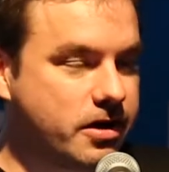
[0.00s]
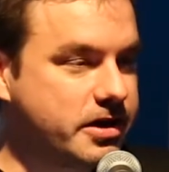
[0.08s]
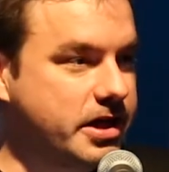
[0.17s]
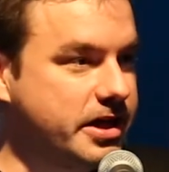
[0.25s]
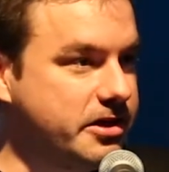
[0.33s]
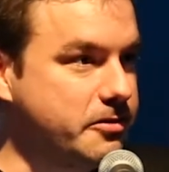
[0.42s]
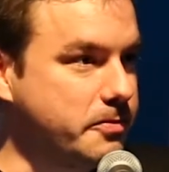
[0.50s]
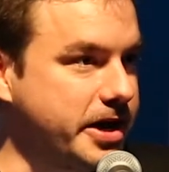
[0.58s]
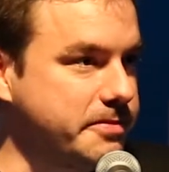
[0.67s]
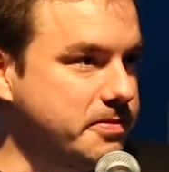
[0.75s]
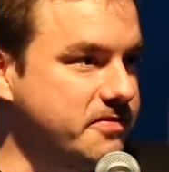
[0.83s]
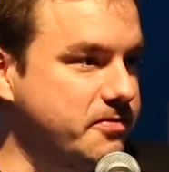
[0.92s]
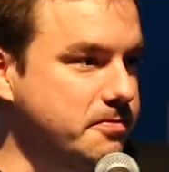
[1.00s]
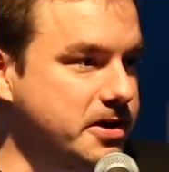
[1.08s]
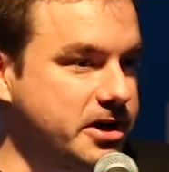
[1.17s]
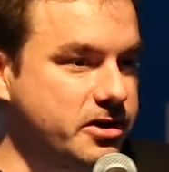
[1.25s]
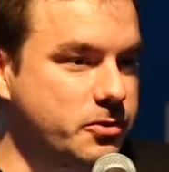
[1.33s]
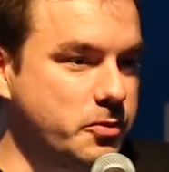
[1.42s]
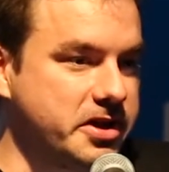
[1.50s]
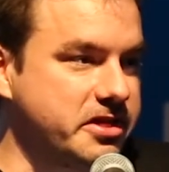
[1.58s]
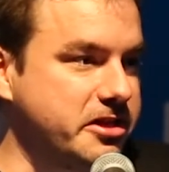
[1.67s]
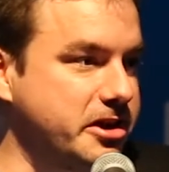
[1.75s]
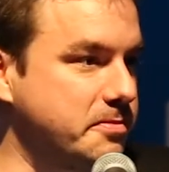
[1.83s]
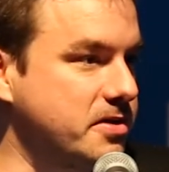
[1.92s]
you might be familiar
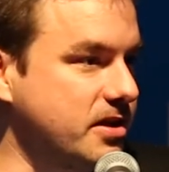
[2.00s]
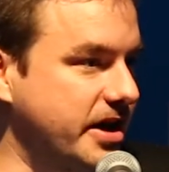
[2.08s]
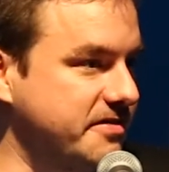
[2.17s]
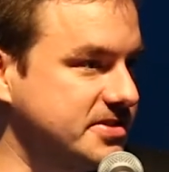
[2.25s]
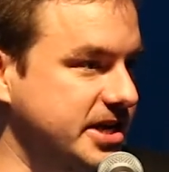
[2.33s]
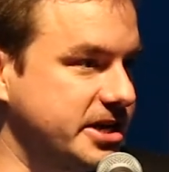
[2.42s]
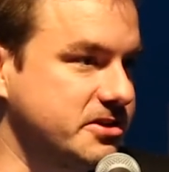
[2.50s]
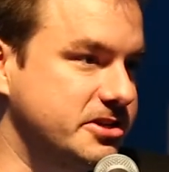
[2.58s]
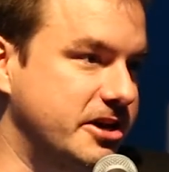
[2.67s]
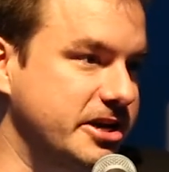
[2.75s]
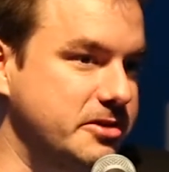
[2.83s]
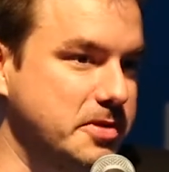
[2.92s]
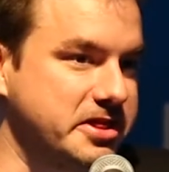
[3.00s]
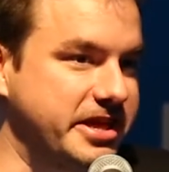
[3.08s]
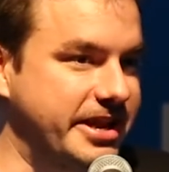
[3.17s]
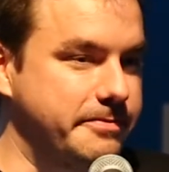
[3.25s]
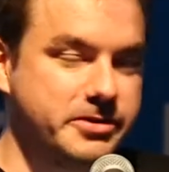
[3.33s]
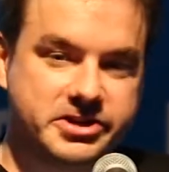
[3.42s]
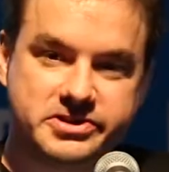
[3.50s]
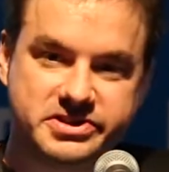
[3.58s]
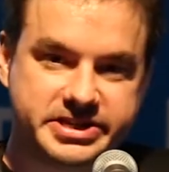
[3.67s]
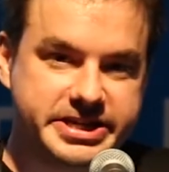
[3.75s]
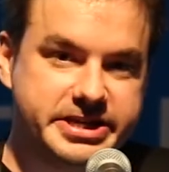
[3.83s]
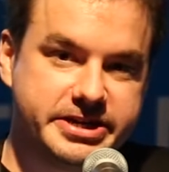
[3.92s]
with the number lifecycle document that I
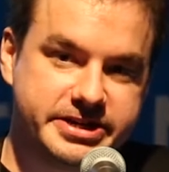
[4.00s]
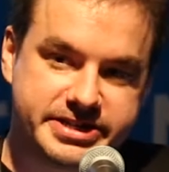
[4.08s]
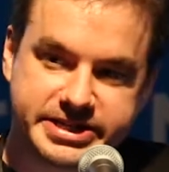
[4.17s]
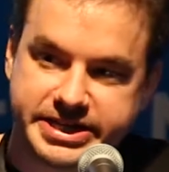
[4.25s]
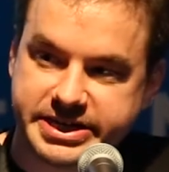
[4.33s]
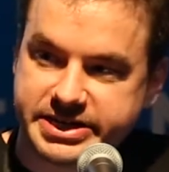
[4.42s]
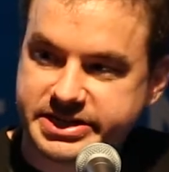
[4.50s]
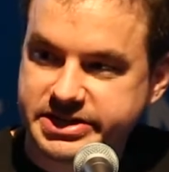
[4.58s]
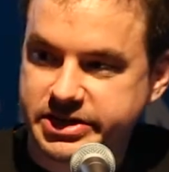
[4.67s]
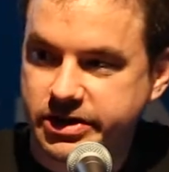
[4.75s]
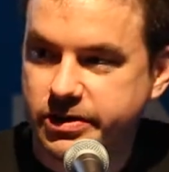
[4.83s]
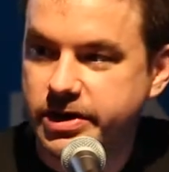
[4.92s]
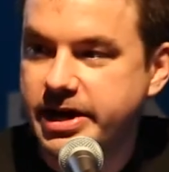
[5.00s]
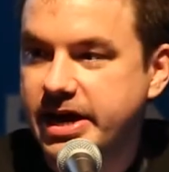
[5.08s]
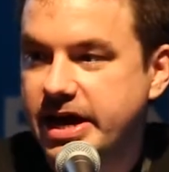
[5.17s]
produced eons and eons ago,